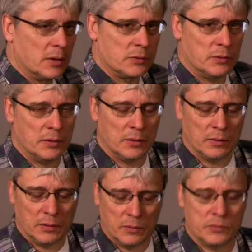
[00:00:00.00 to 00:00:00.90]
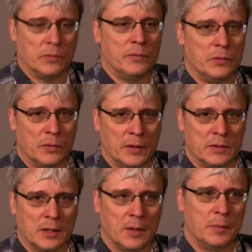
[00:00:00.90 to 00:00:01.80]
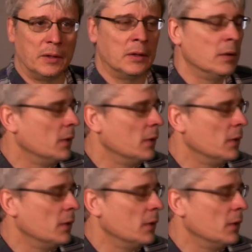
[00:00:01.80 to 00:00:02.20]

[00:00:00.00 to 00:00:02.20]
actually did a literature review on that topic.